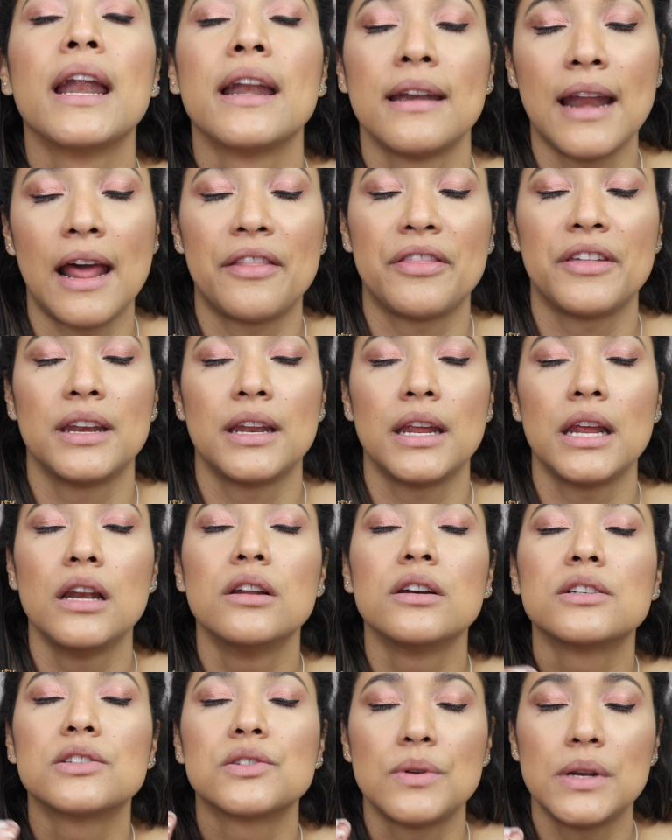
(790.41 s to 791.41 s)
nothing. It
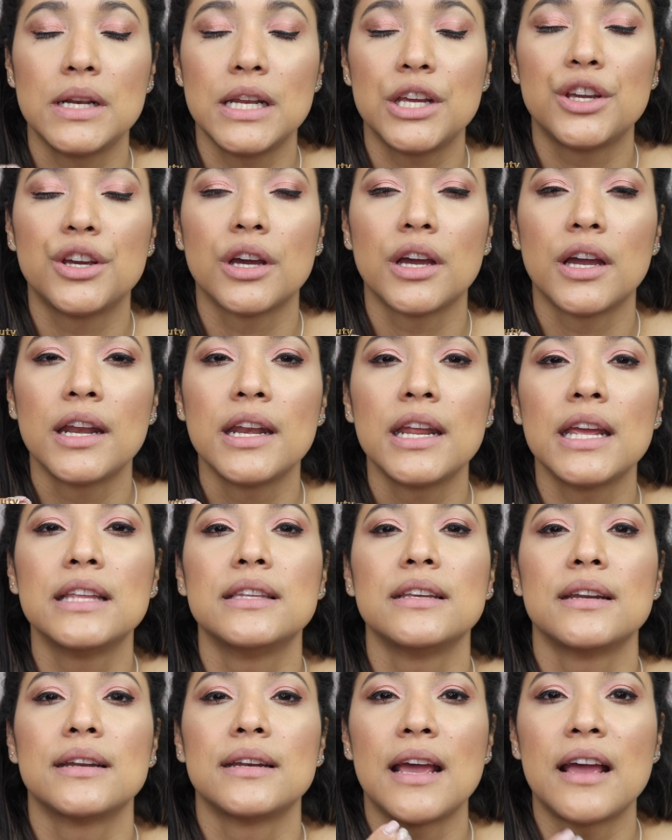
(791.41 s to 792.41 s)
looks really good. It
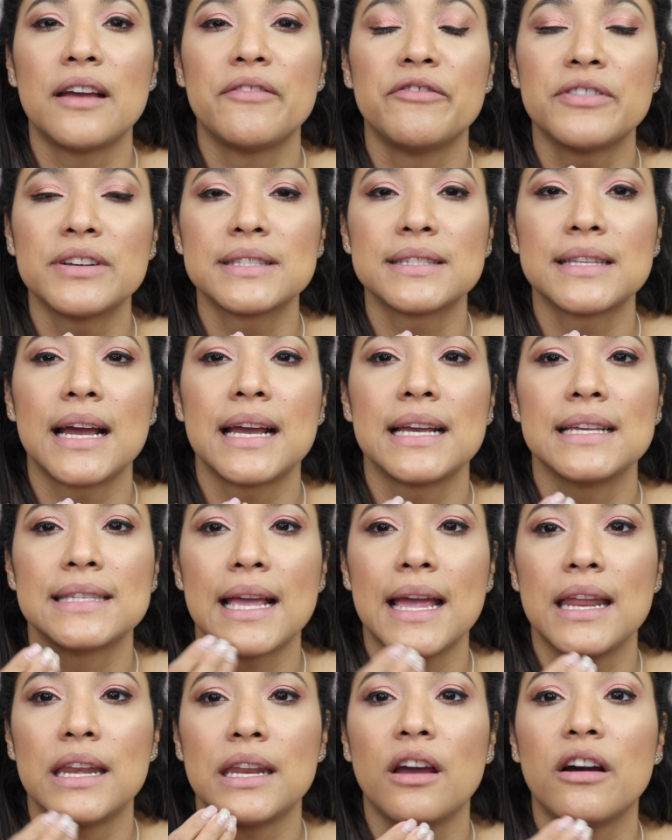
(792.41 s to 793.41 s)
didn't emphasize
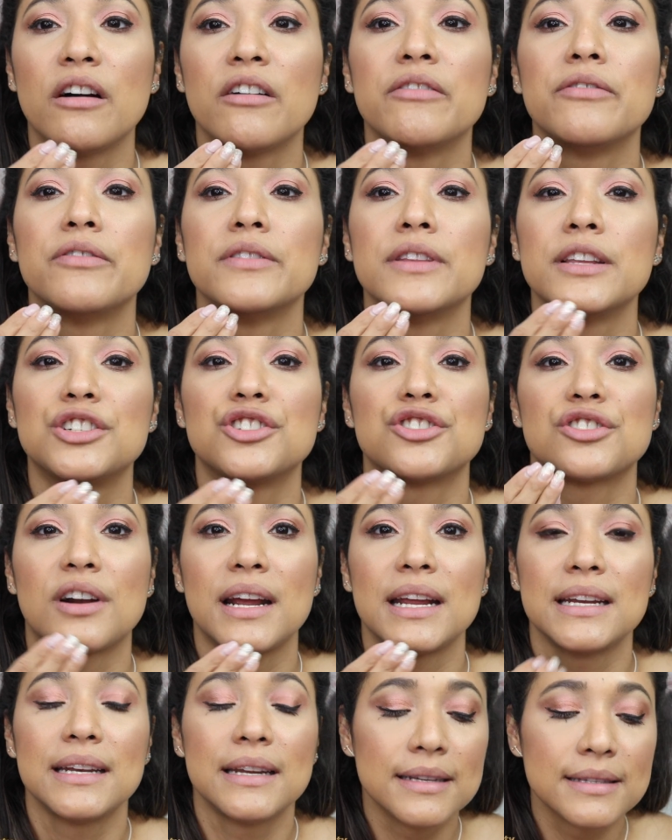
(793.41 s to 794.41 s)
any of the
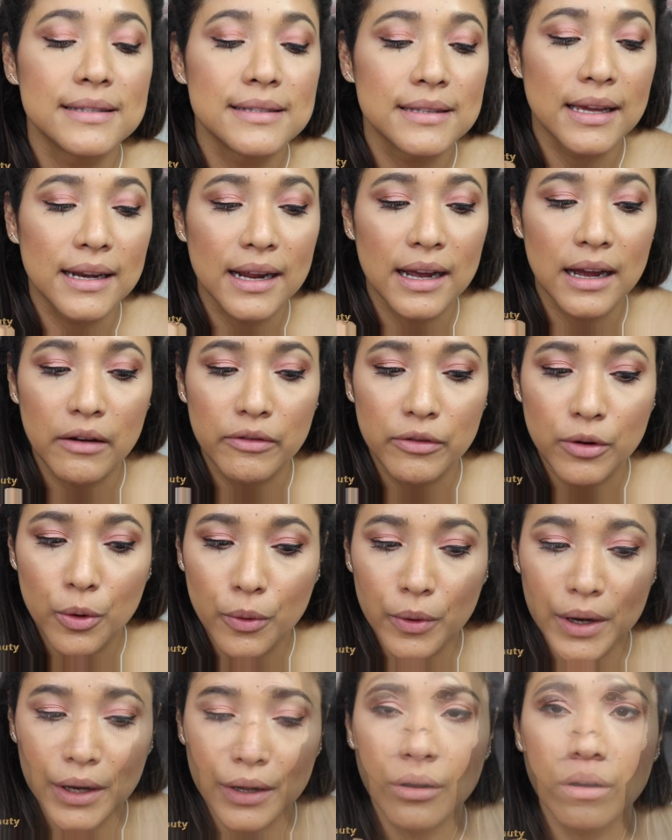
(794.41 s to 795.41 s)
dryness that I have
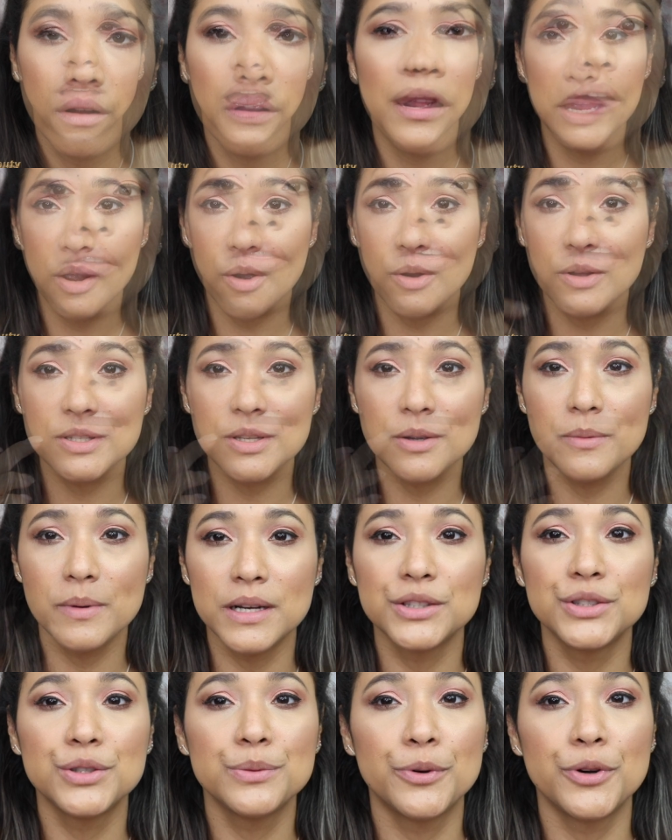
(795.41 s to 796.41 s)
going on. I also
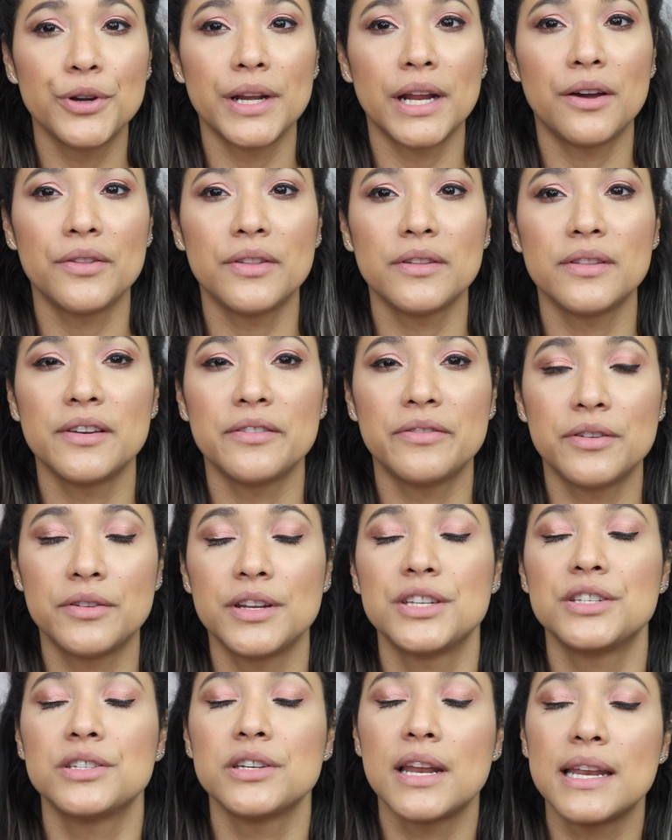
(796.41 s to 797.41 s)
wanted to point out that the
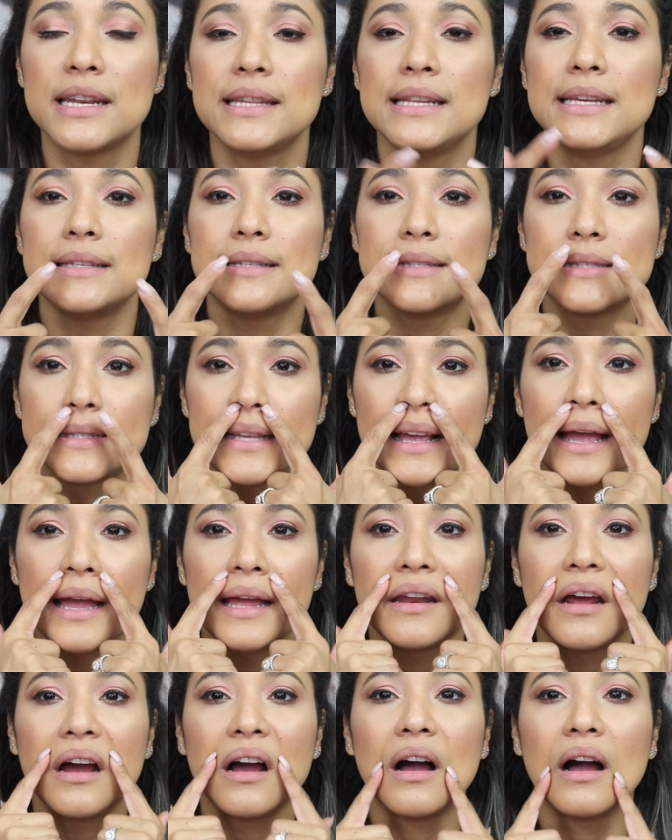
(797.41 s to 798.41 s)
foundation did set